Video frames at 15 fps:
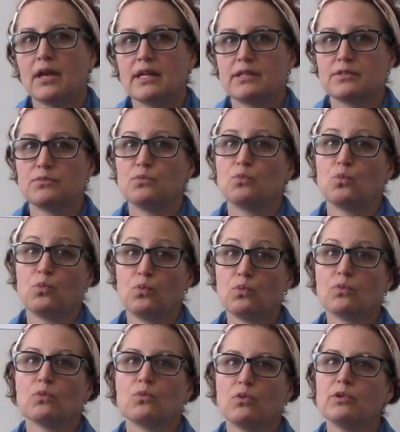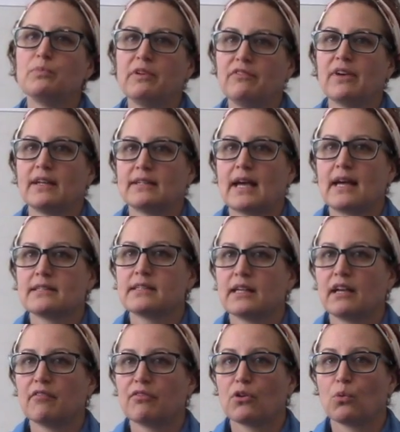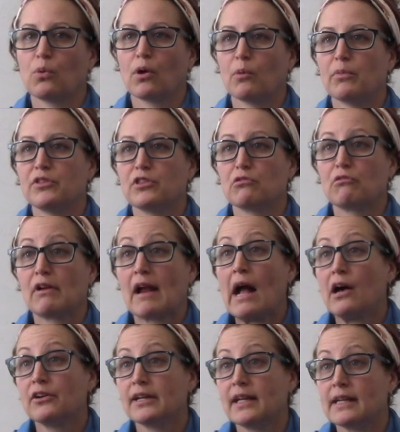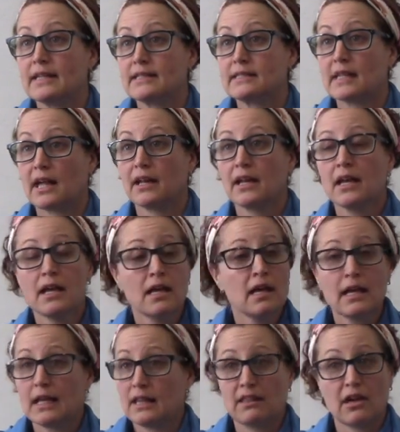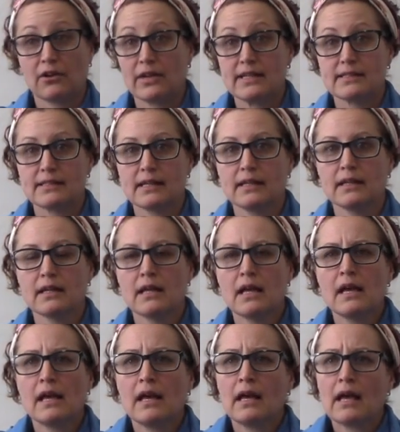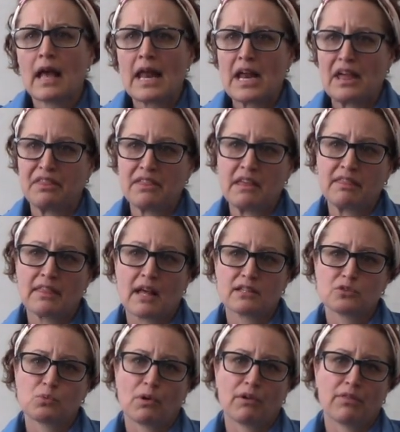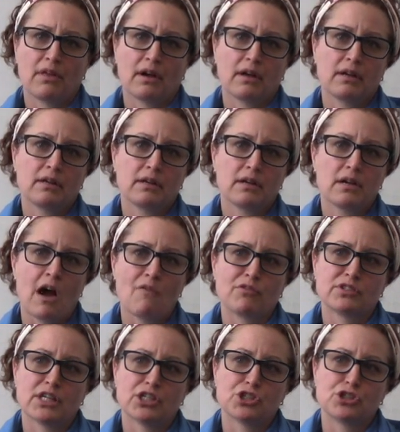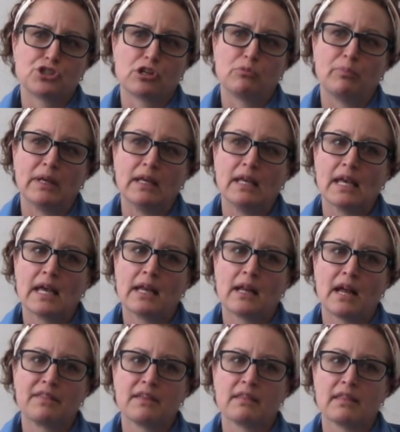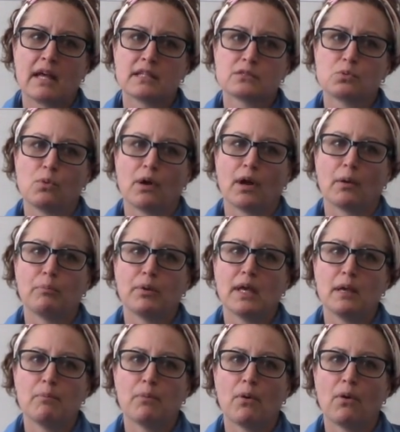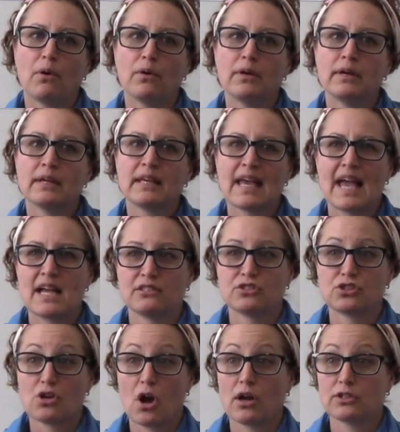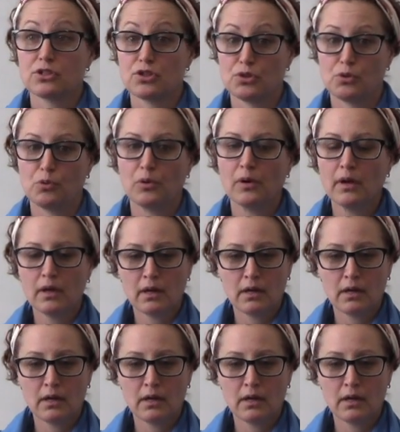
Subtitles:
It would be fantastic if there were, but the reality is that there isn't. And I think that's where the conversation should begin. I think that's where people can start to